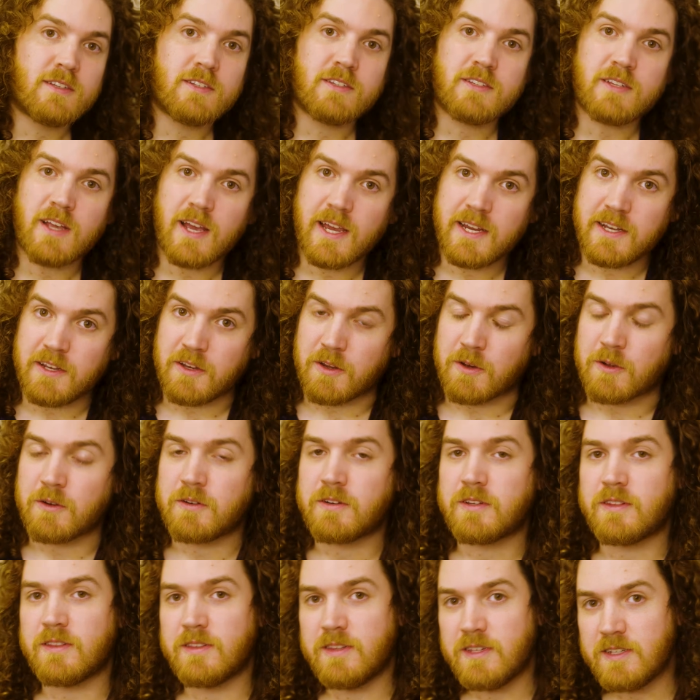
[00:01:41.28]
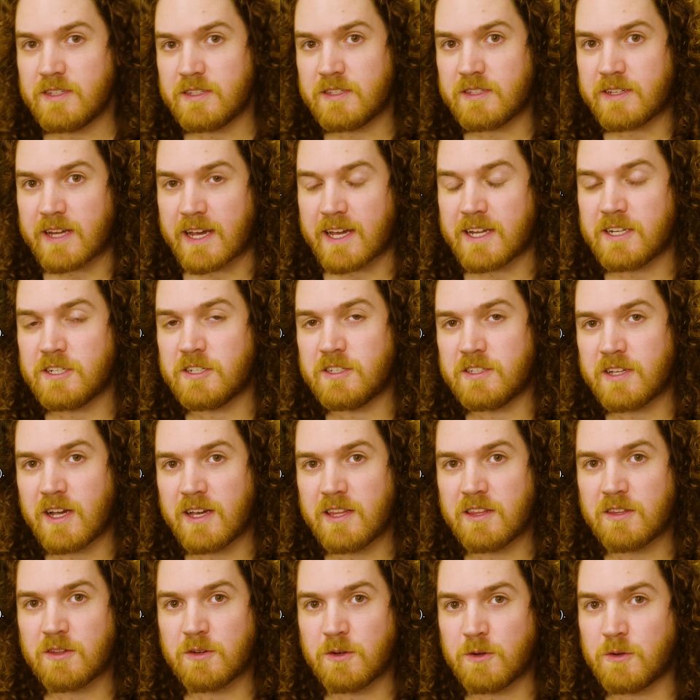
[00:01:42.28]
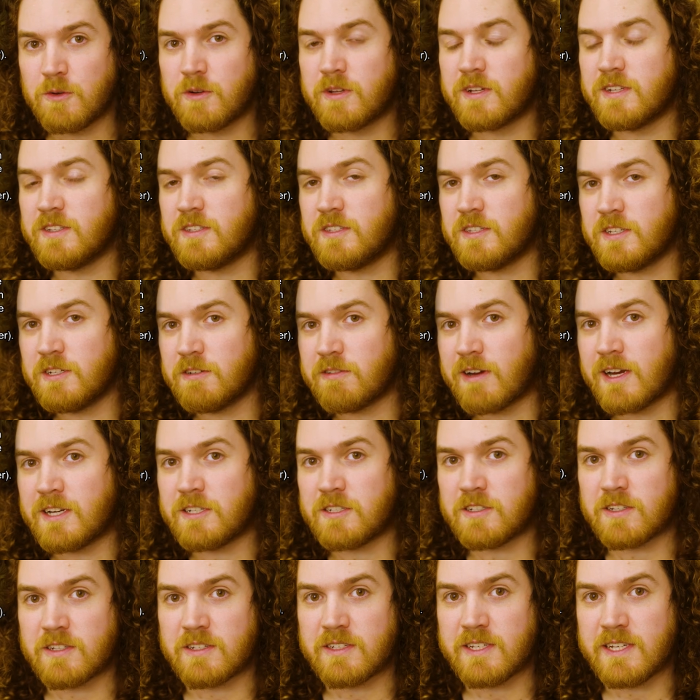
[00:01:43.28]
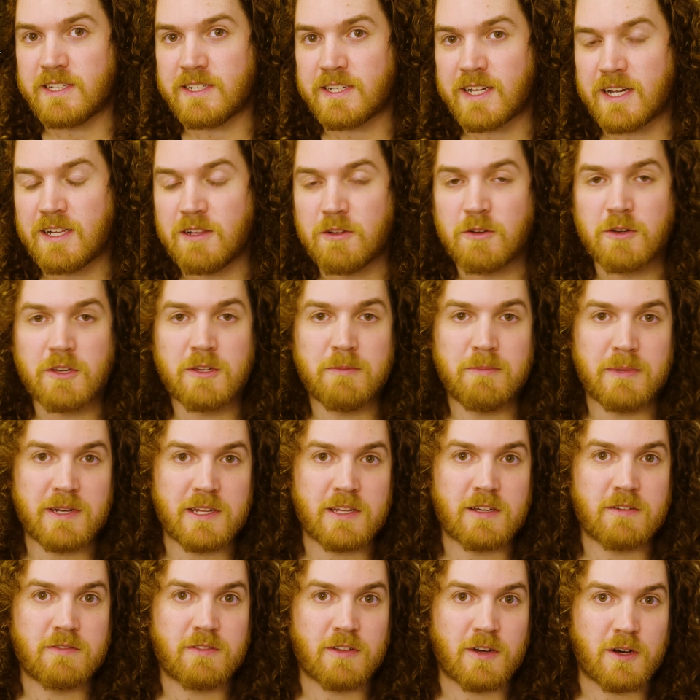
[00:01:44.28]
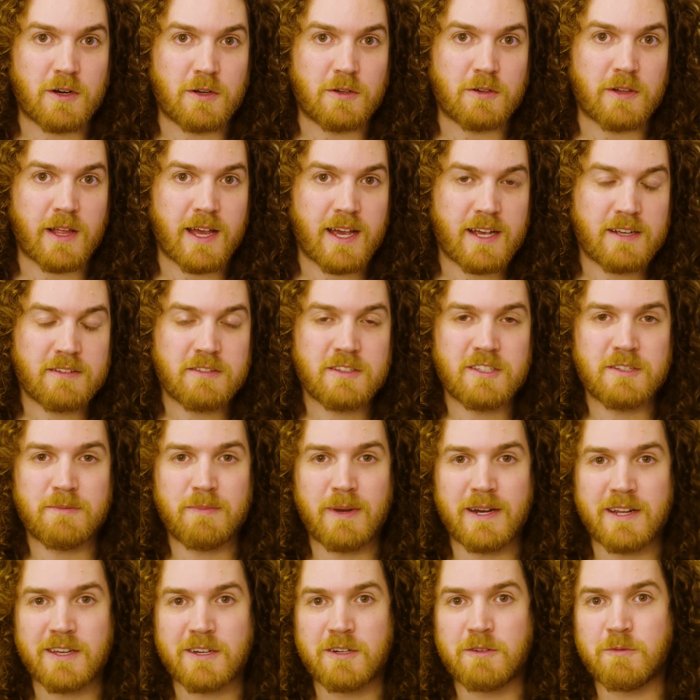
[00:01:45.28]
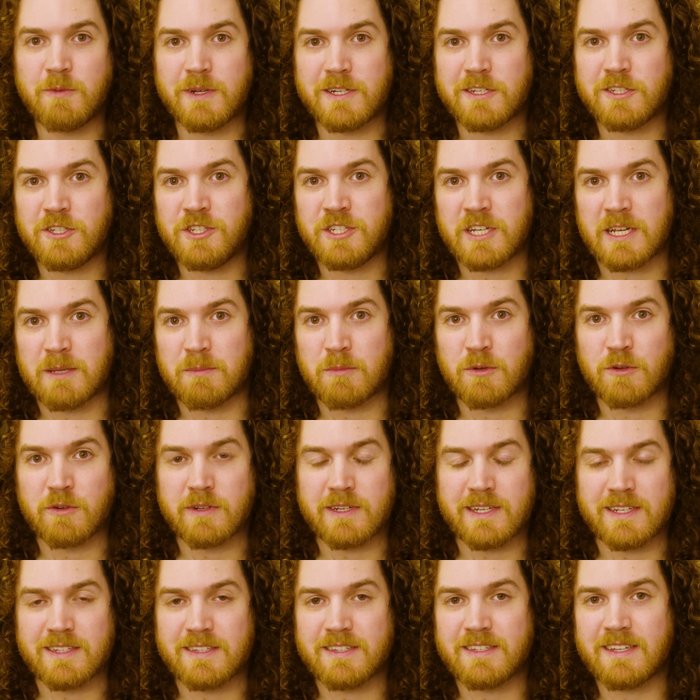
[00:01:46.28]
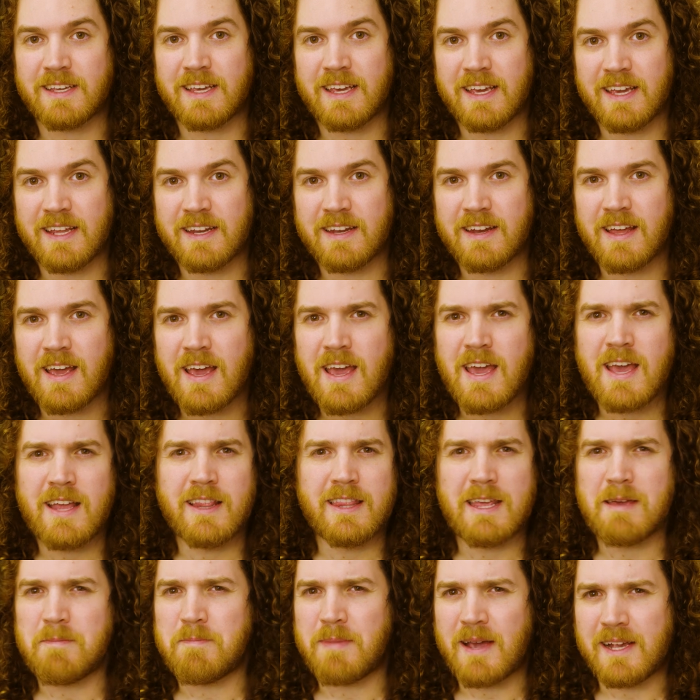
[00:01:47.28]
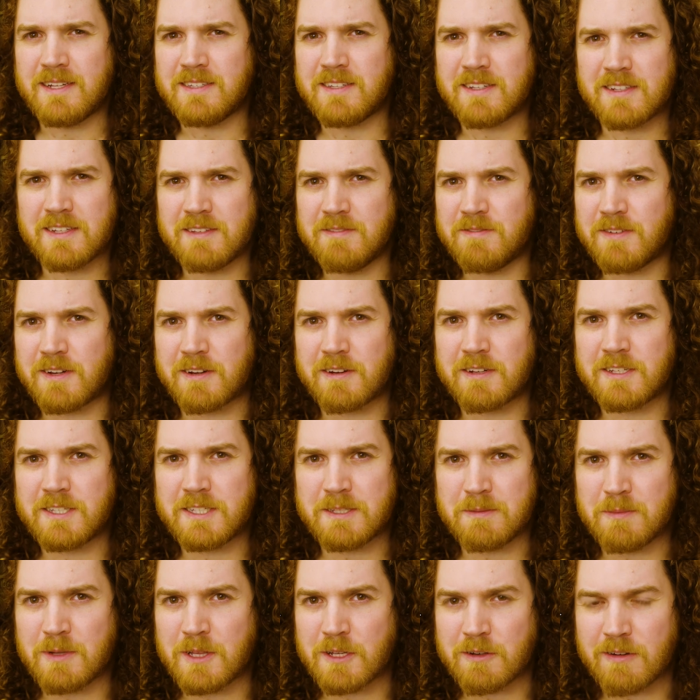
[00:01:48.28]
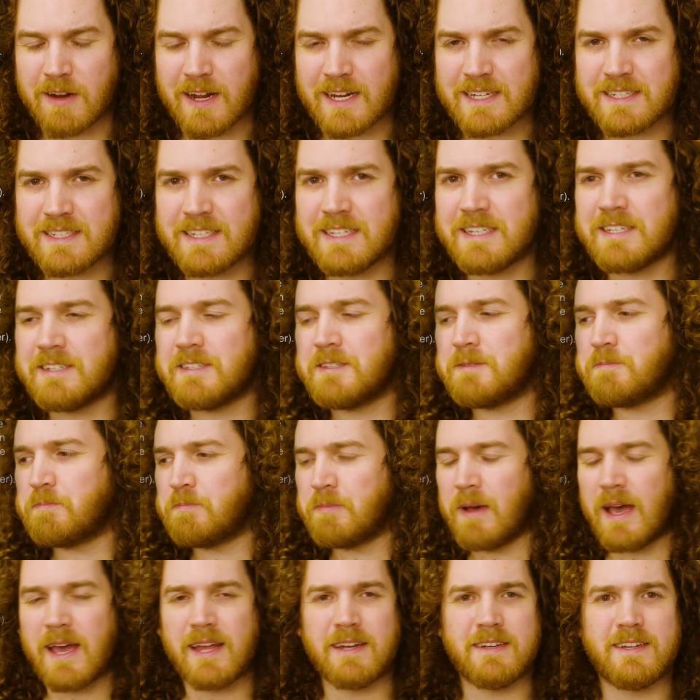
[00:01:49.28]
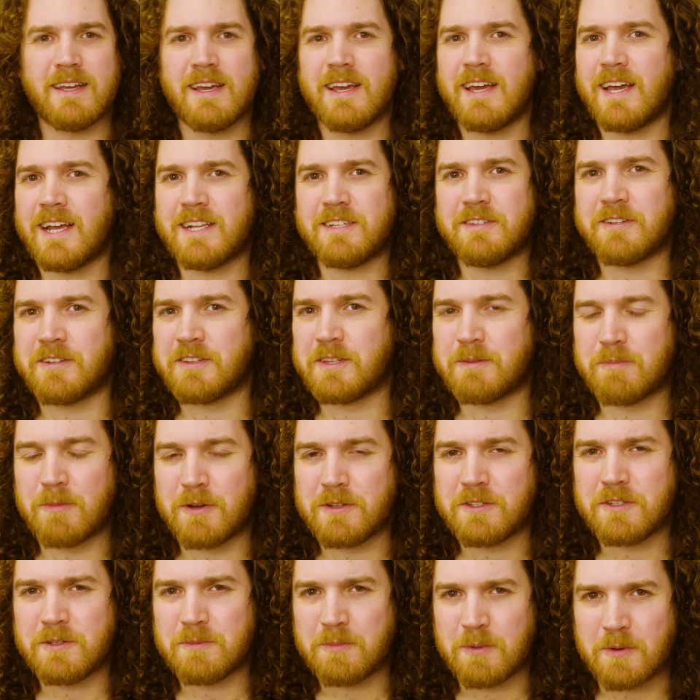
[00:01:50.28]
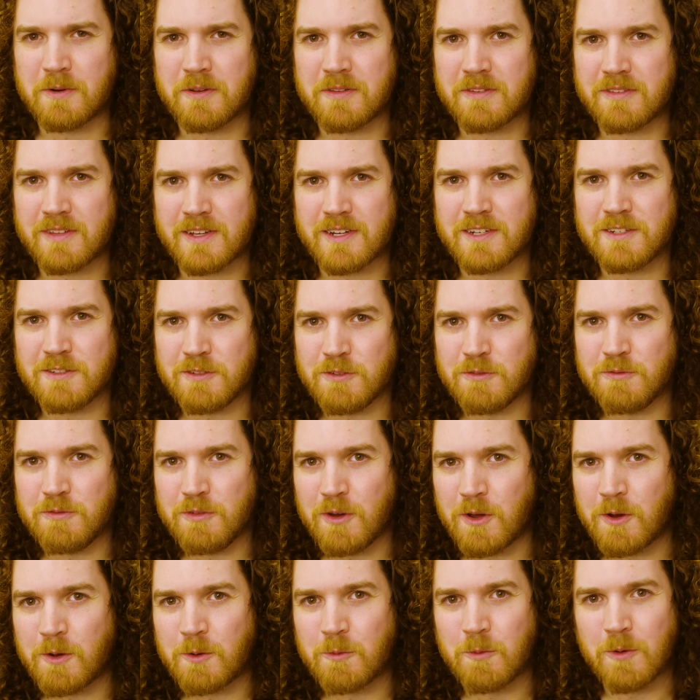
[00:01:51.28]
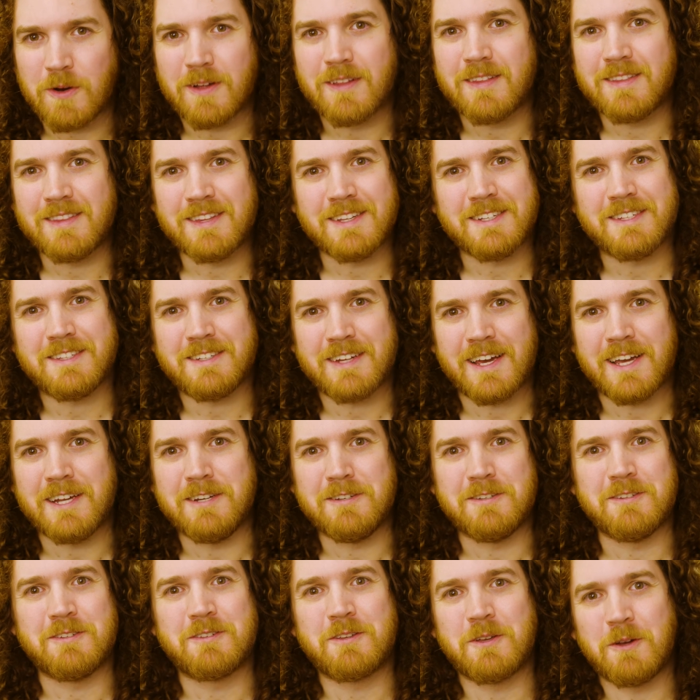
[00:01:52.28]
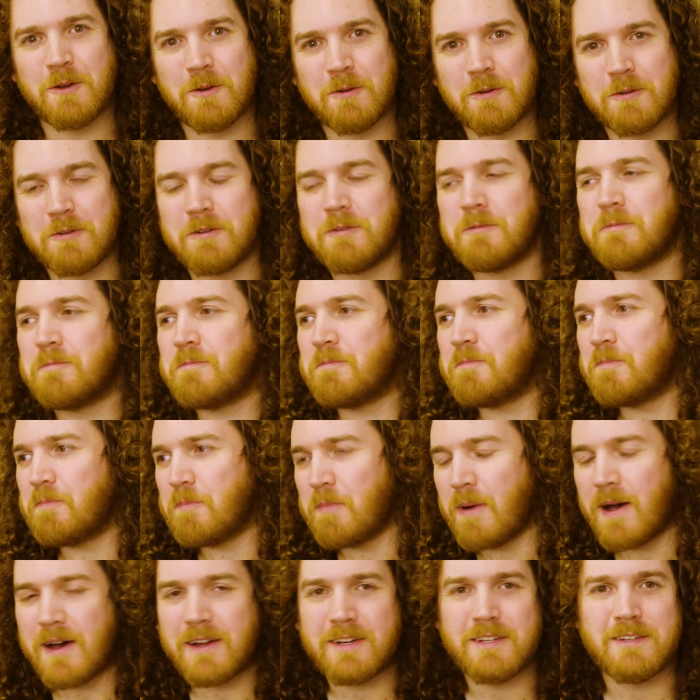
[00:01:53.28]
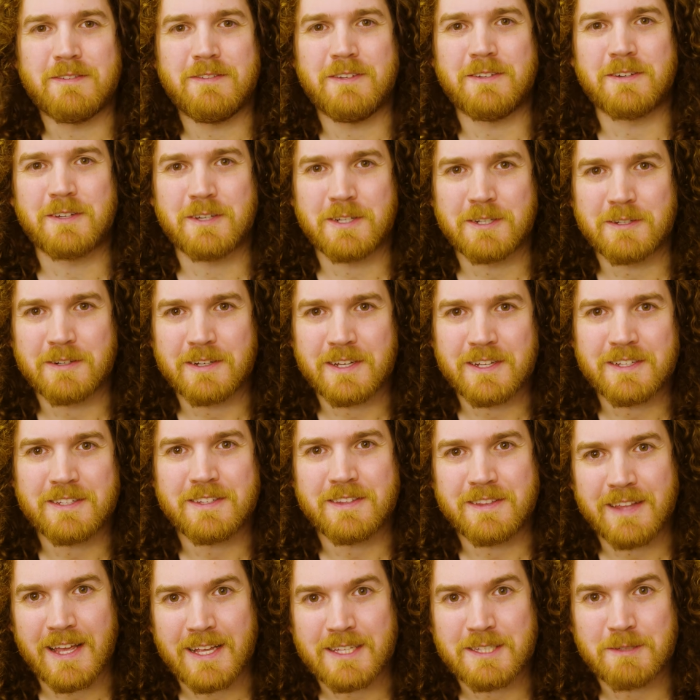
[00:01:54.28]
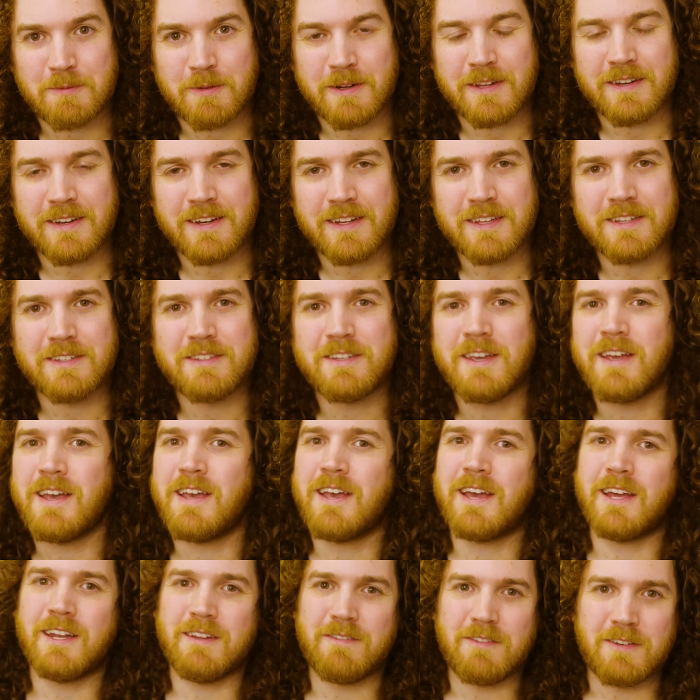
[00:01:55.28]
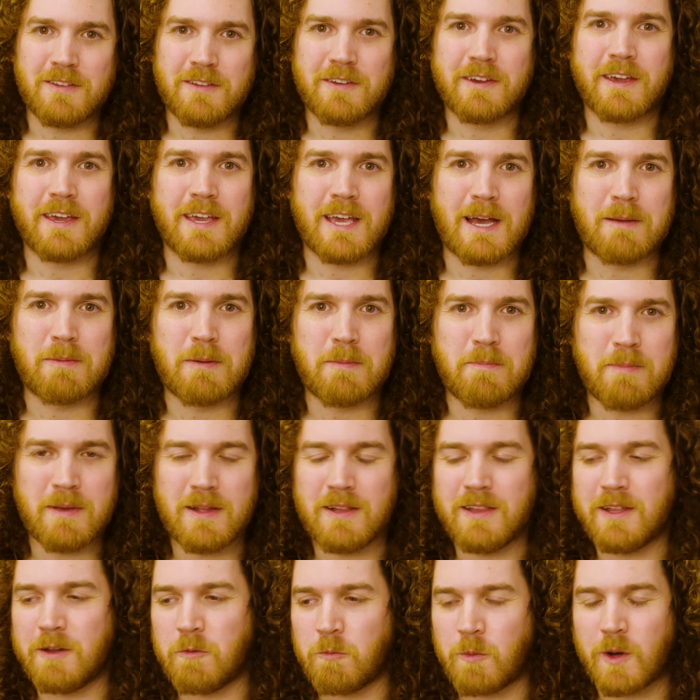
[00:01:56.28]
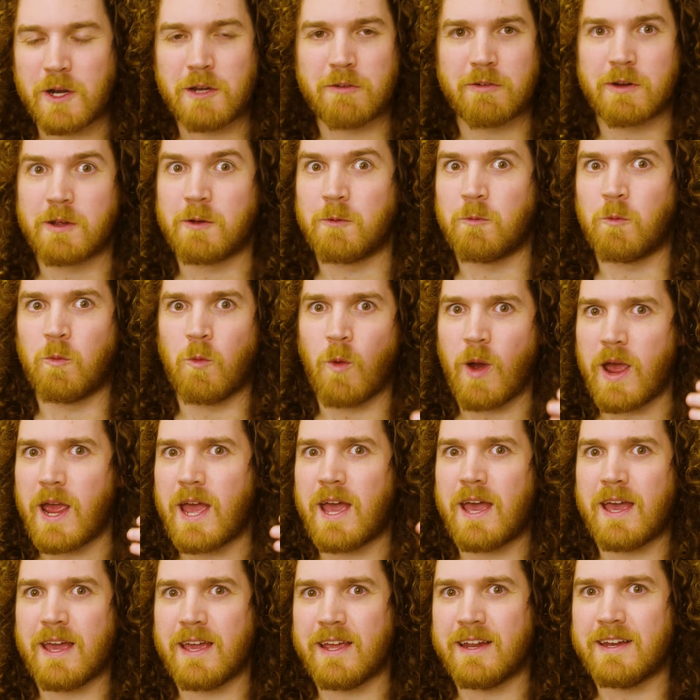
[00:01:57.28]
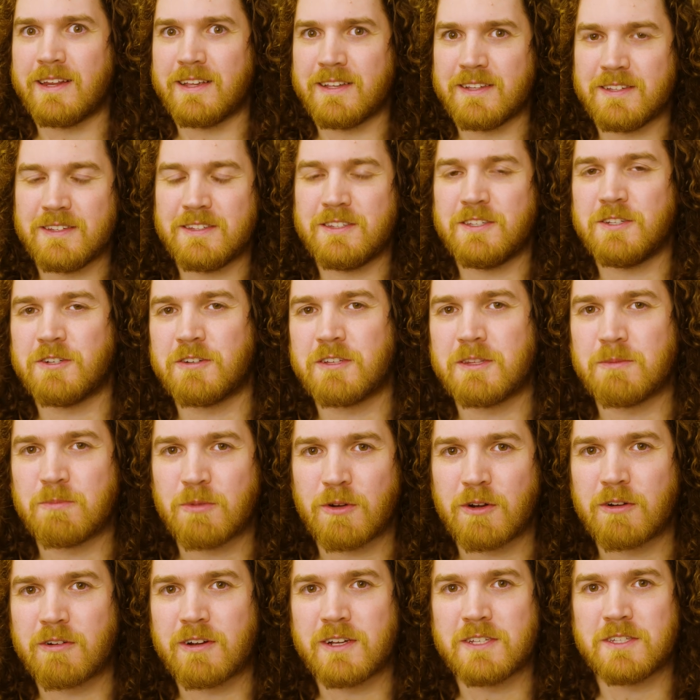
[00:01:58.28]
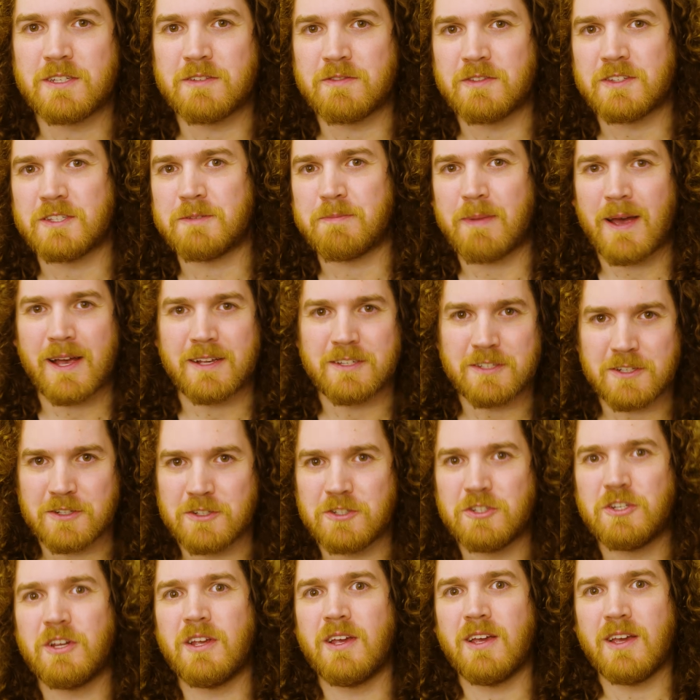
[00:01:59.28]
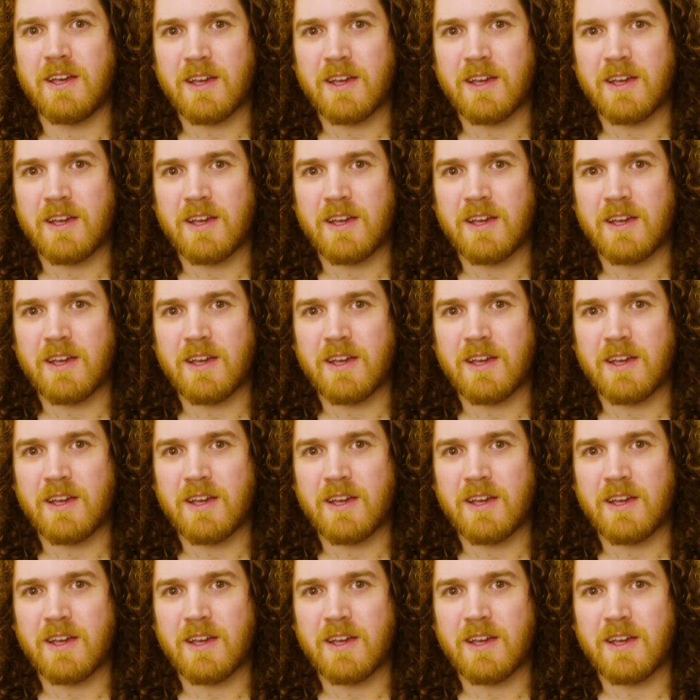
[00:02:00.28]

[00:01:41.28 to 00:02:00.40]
Side note, this stage is either called Consideration in Detail or Committee of the Whole House, depending on which chamber it's in. They're basically very similar ideas, and it's not the most important thing to know what this stage is called, but if you're curious, that's what it is, and if you're looking up a bill and wondering where it is during the progress of its passage,